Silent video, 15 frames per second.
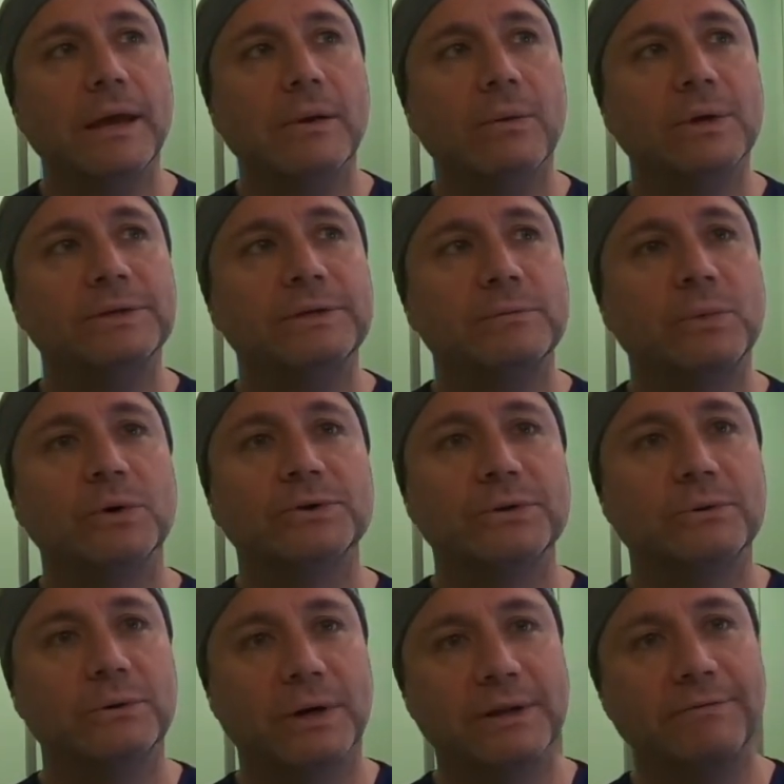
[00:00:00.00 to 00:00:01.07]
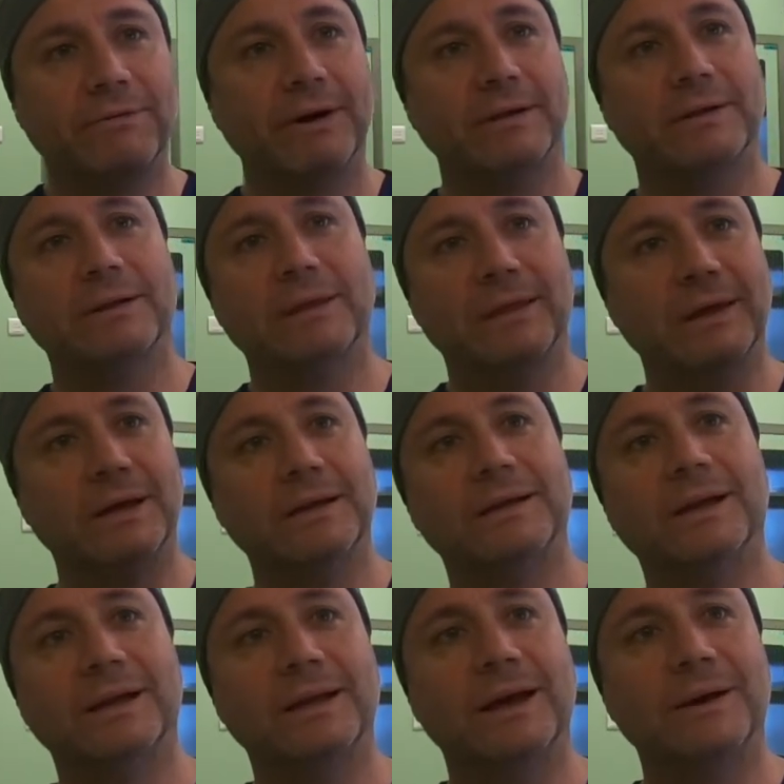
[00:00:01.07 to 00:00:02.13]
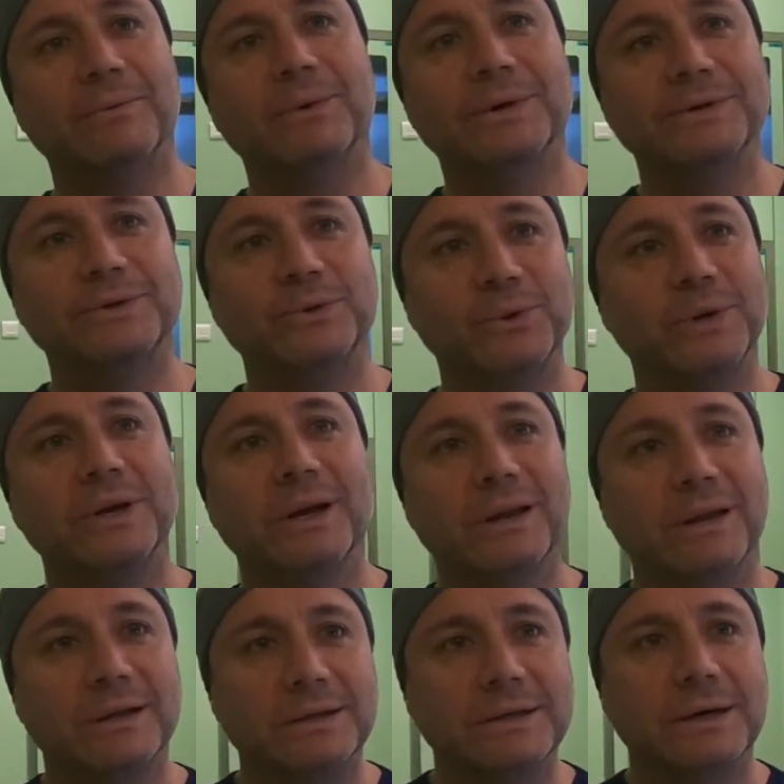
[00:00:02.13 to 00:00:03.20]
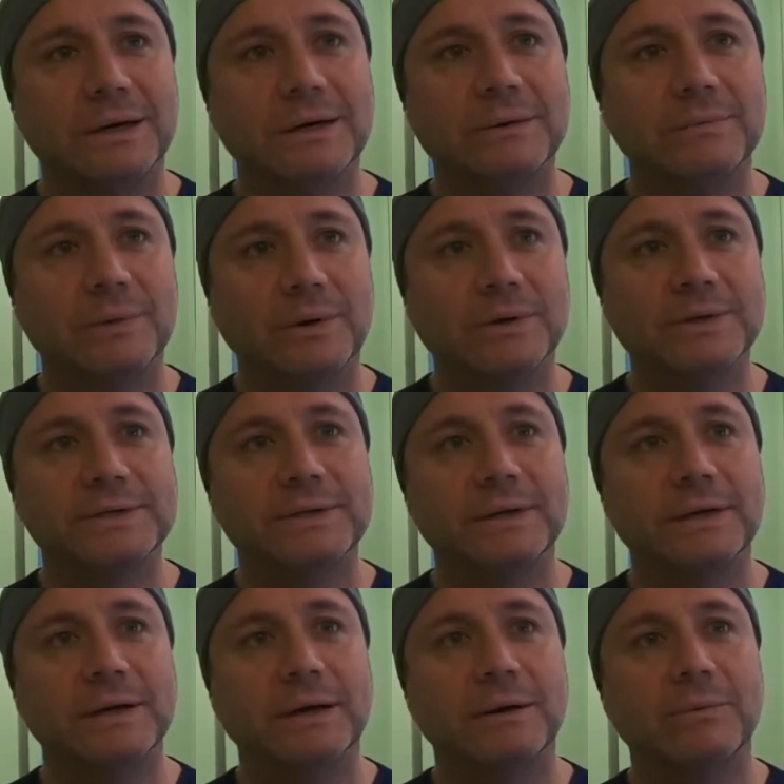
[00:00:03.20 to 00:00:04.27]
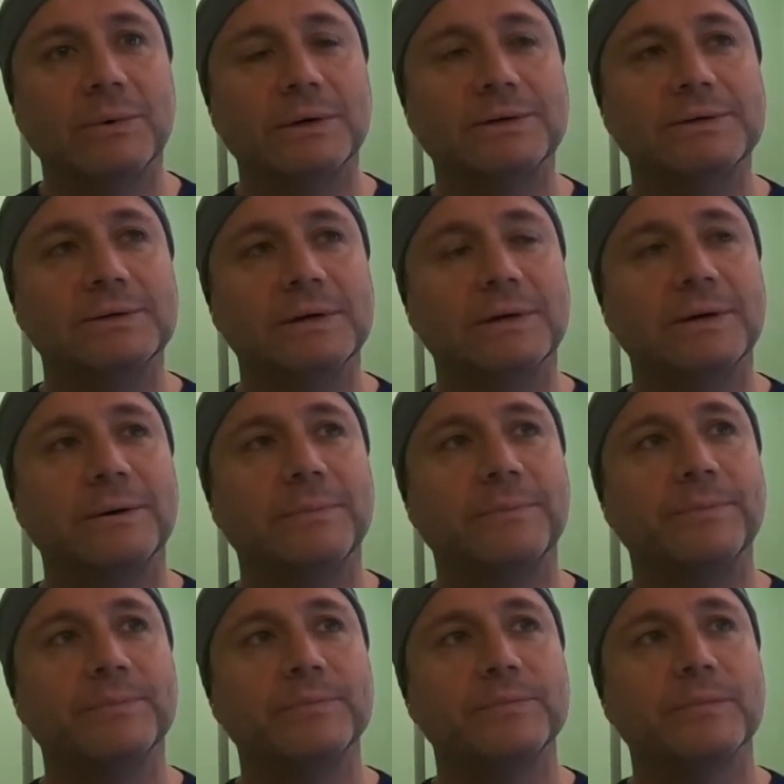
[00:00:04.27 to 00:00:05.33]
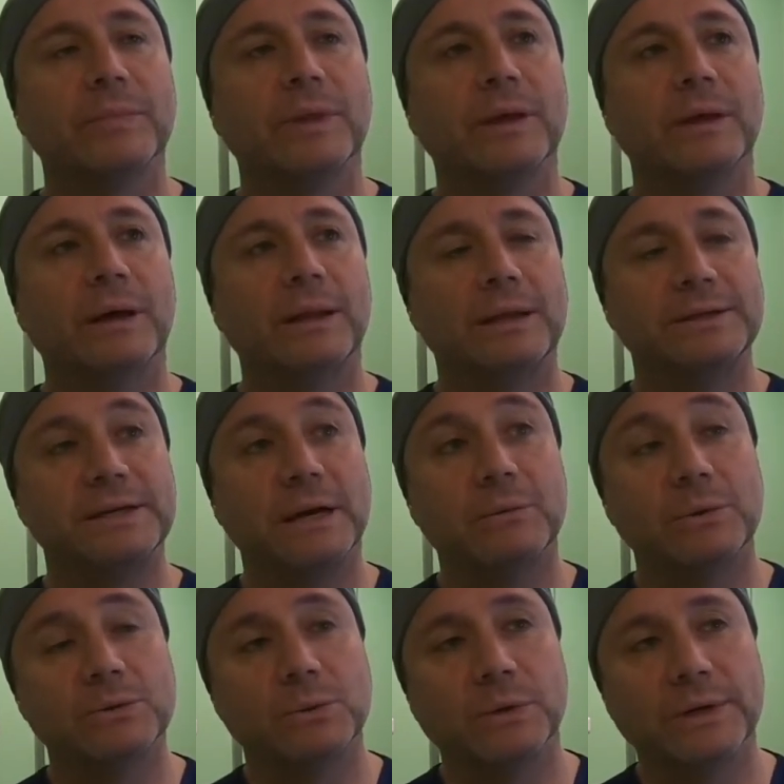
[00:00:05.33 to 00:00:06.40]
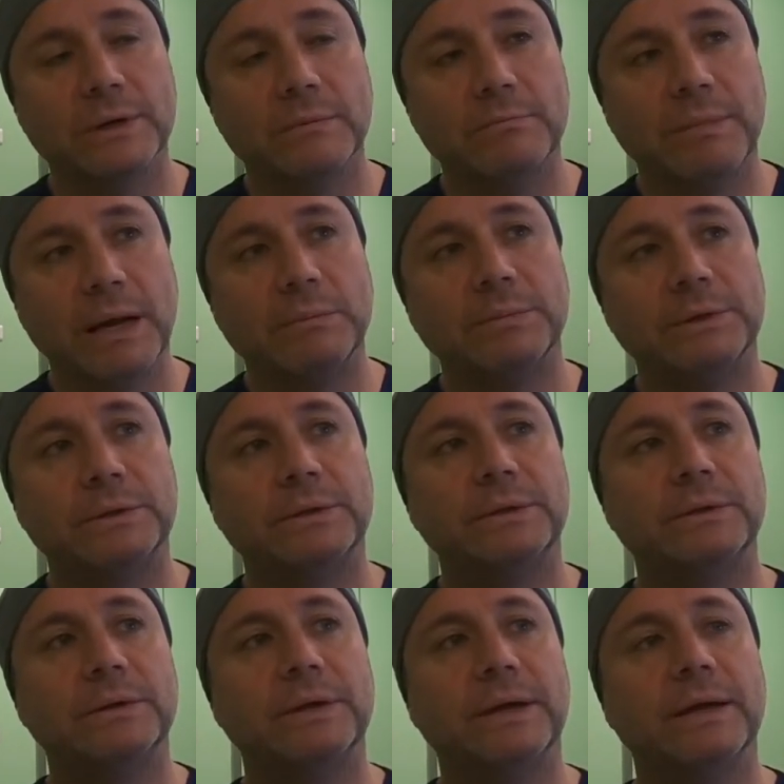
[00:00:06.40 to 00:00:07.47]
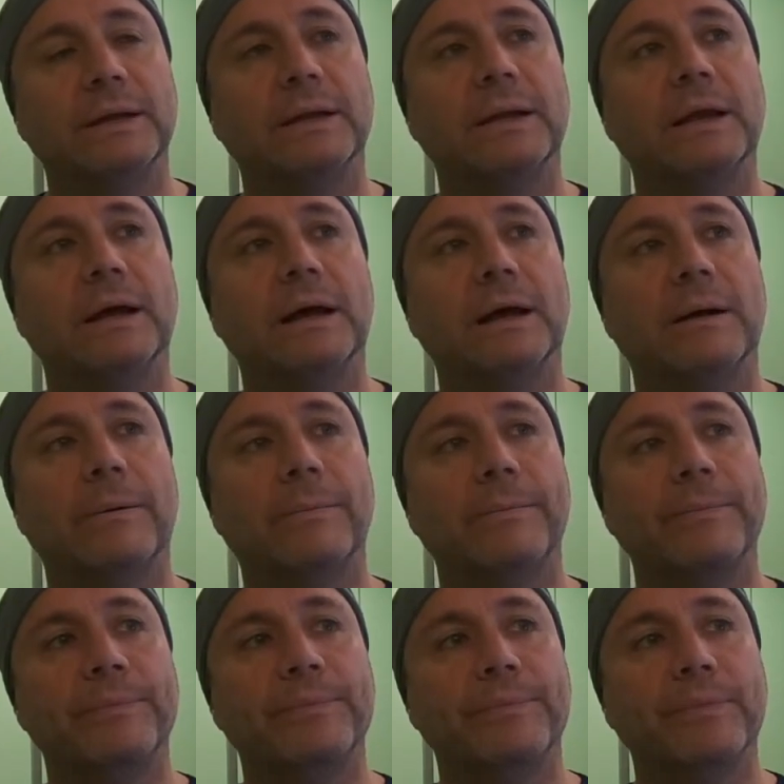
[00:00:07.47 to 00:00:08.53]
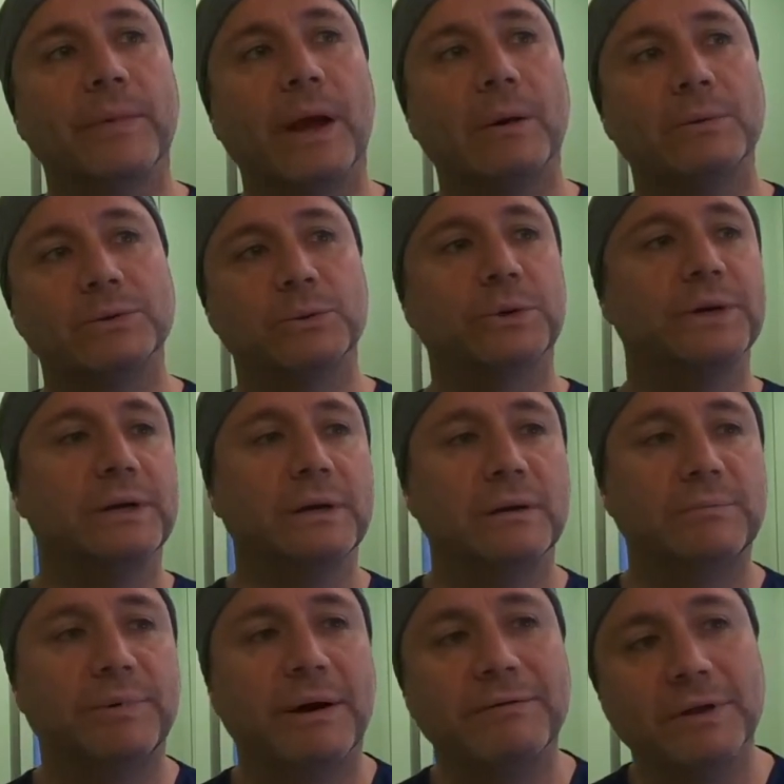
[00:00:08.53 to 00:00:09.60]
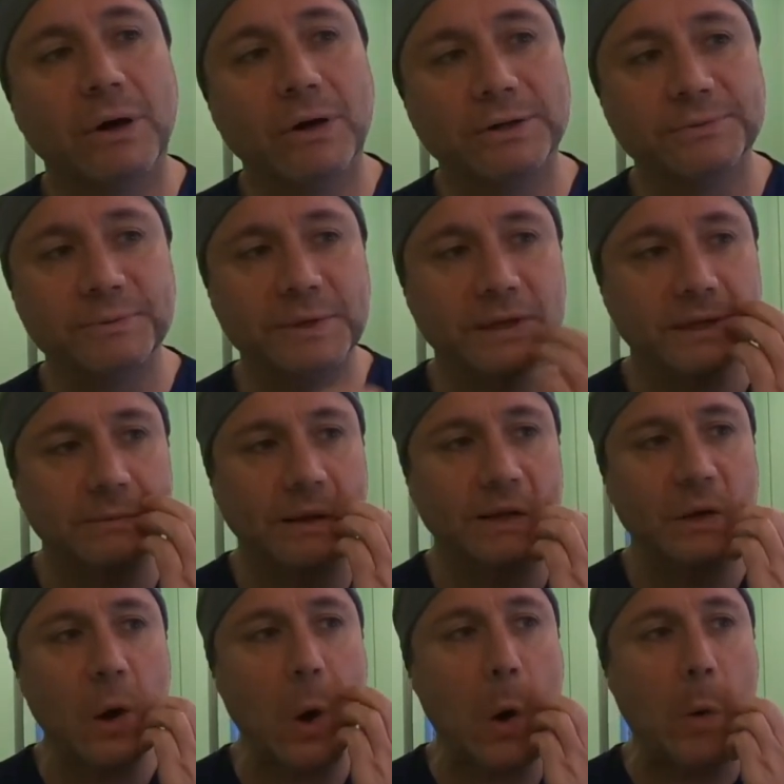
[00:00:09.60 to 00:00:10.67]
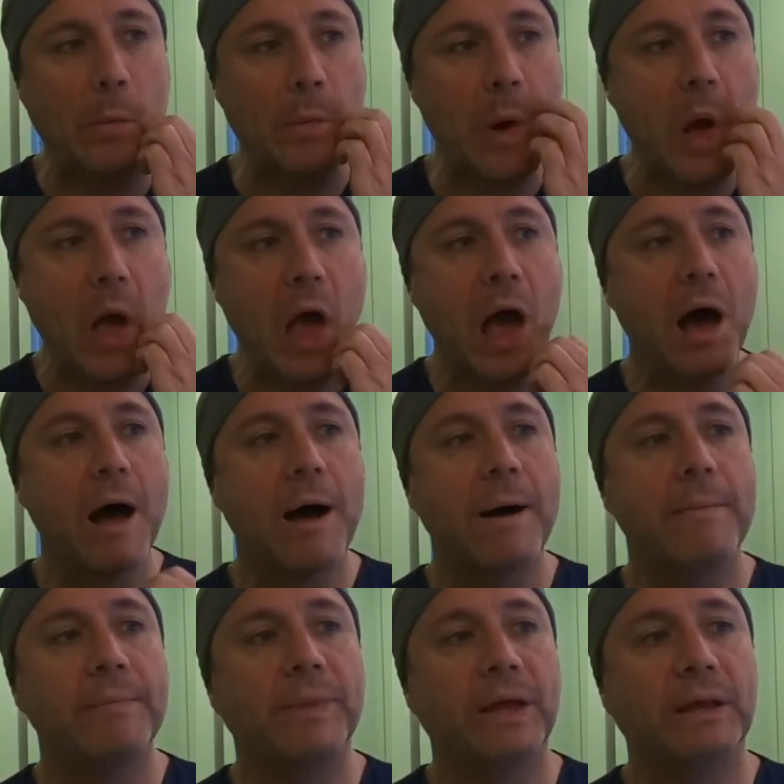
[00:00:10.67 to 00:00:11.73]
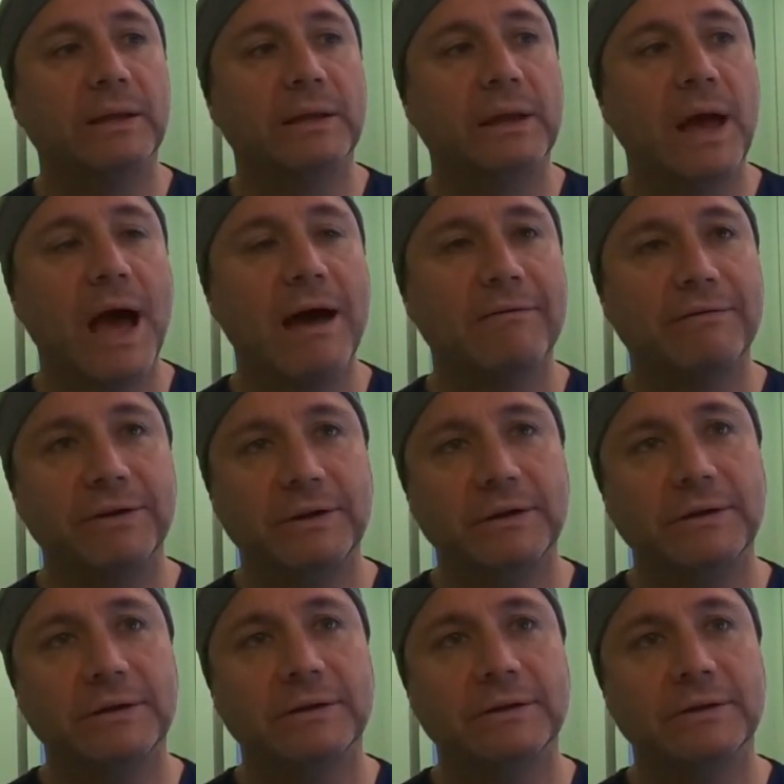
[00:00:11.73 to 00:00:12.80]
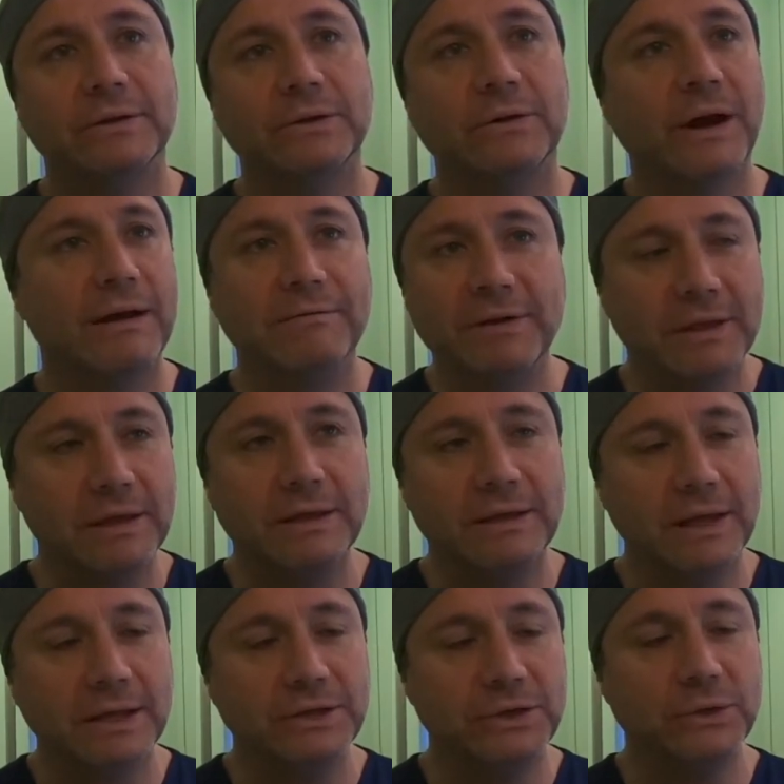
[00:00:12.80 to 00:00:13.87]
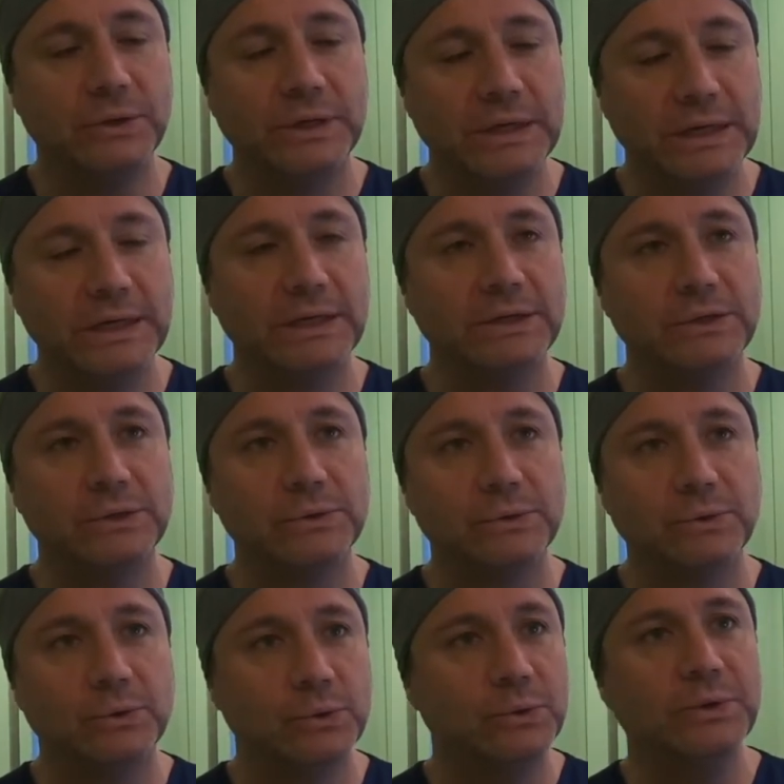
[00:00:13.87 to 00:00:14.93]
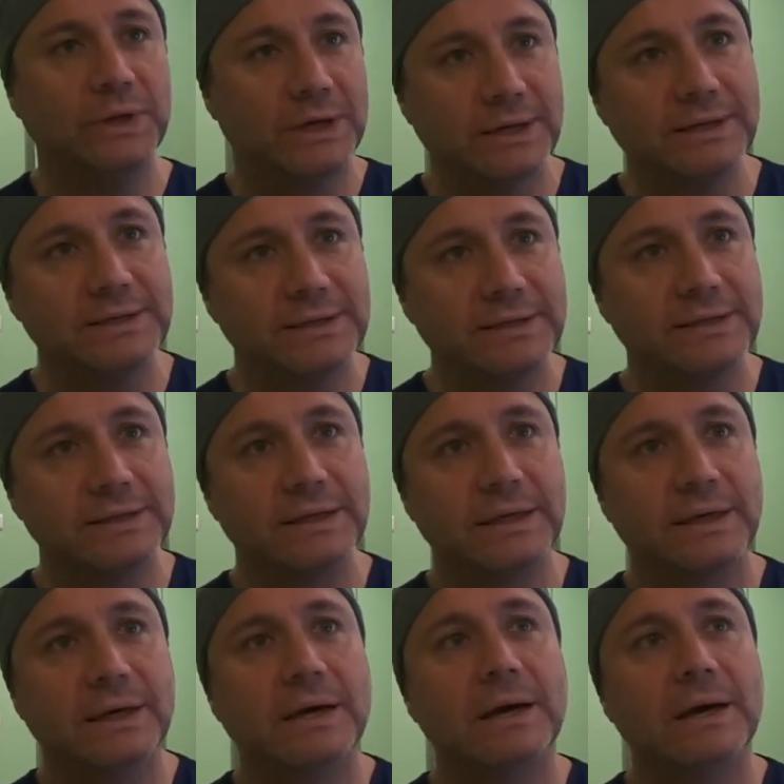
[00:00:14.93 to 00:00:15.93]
it was the most gratifying thing that I was doing at that time. Honestly, I was at that time I was working in Melbourne. Then I was working in a private hospital back home, and having everything that you need to do this,